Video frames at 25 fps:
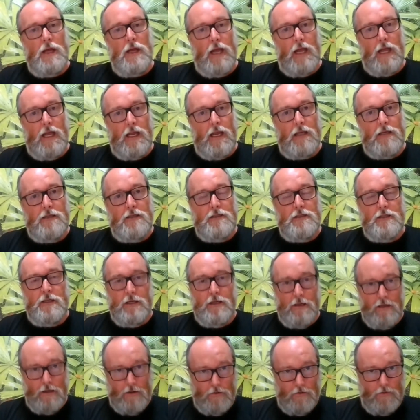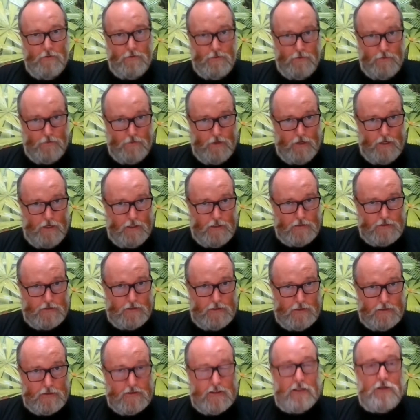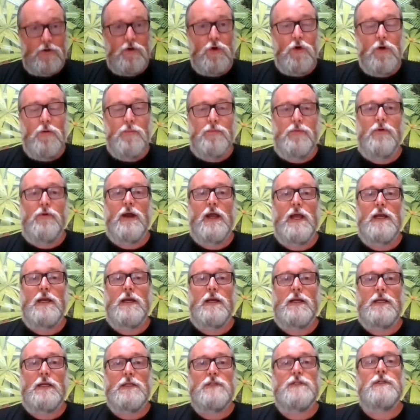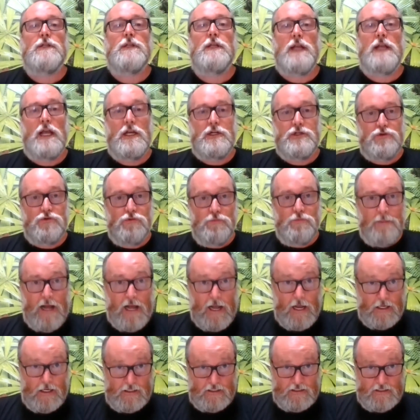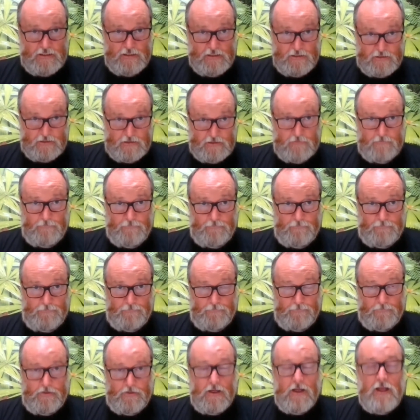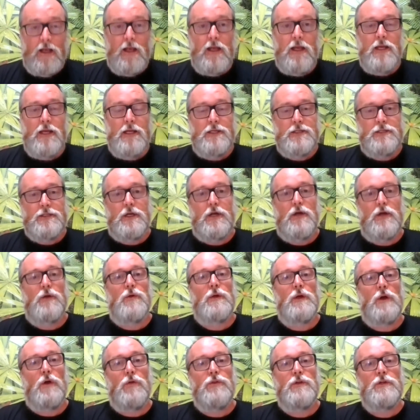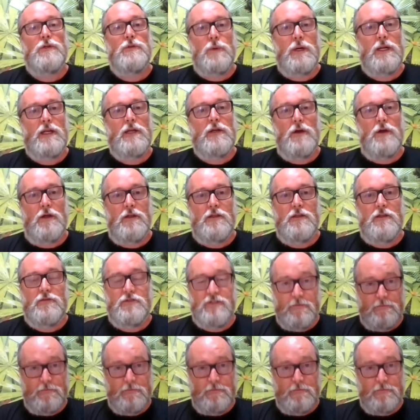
and is incorporated into the national park system. So on the 29th of